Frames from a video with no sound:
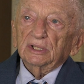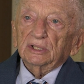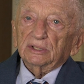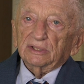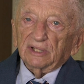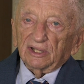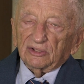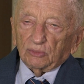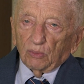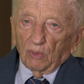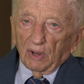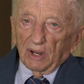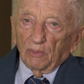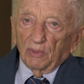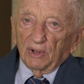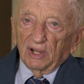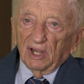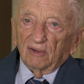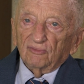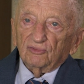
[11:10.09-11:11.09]
That's why
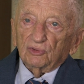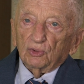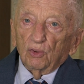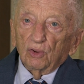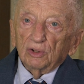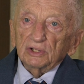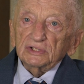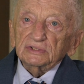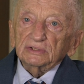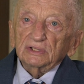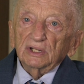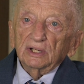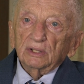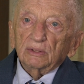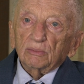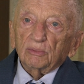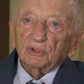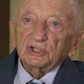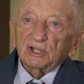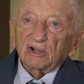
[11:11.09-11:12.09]
we have laws
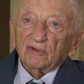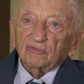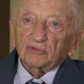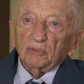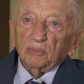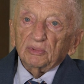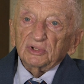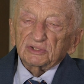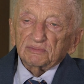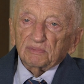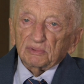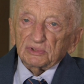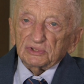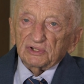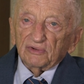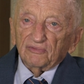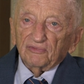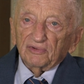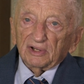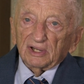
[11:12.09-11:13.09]
which have to be
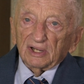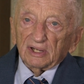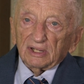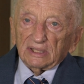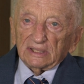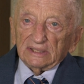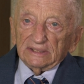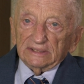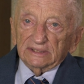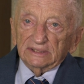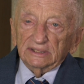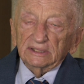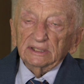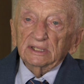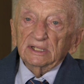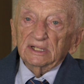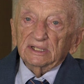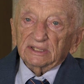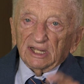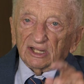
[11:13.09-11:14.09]
specific and clear.
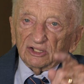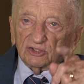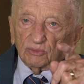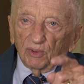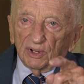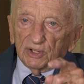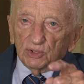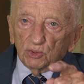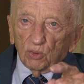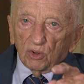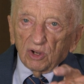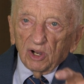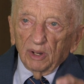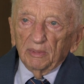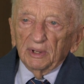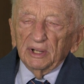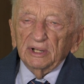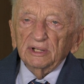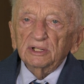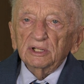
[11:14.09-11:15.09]
That's where you come
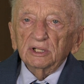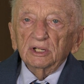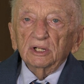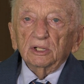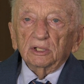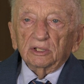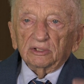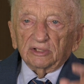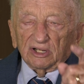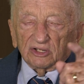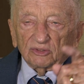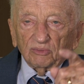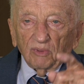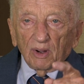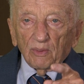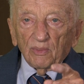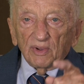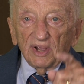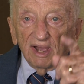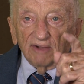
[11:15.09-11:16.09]
in. That's why
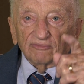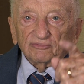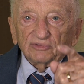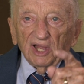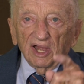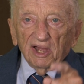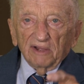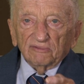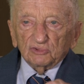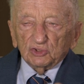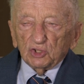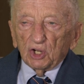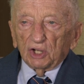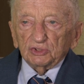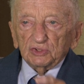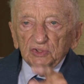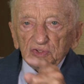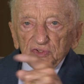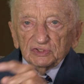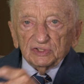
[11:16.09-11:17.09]
we have to have
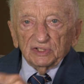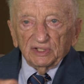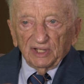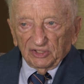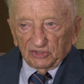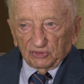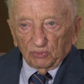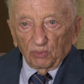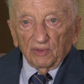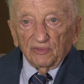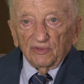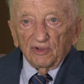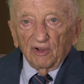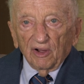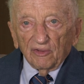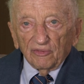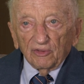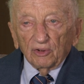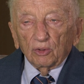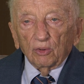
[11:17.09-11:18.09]
judges. That's where the
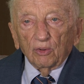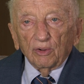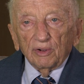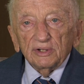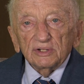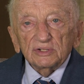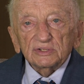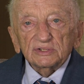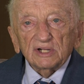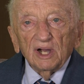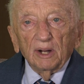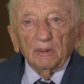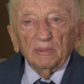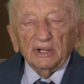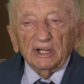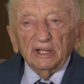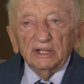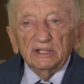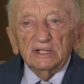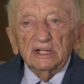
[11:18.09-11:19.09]
other lawyers come
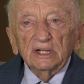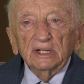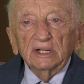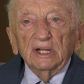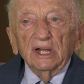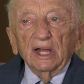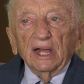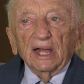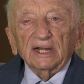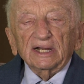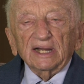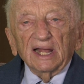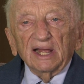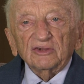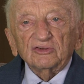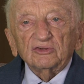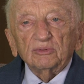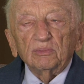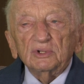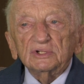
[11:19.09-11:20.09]
in. And it
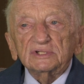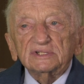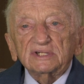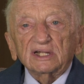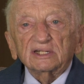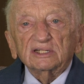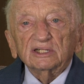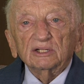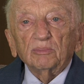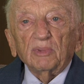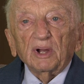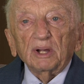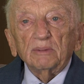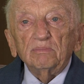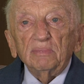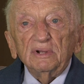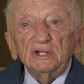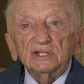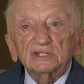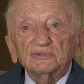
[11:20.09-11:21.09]
has to be settled by
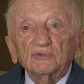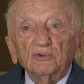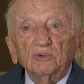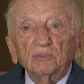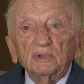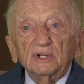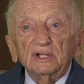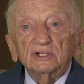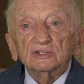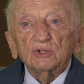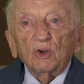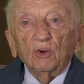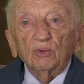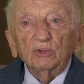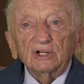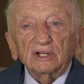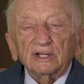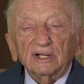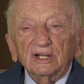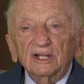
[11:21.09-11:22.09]
peaceful means
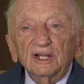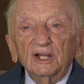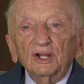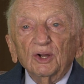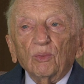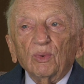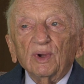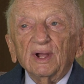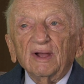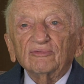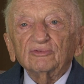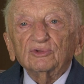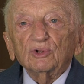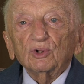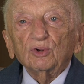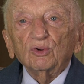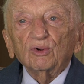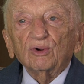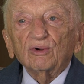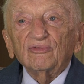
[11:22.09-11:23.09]
only. We have to
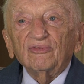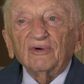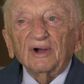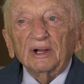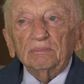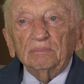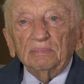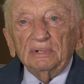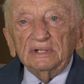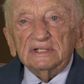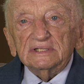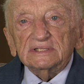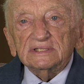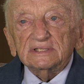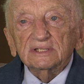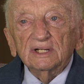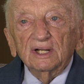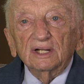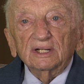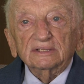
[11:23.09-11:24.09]
glorify peace,
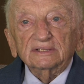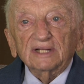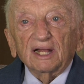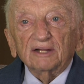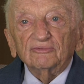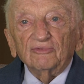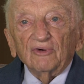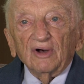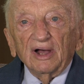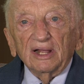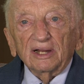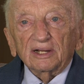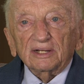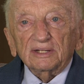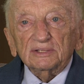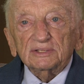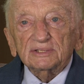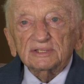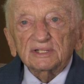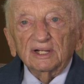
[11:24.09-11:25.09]
not
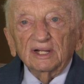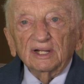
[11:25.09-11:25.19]
violence.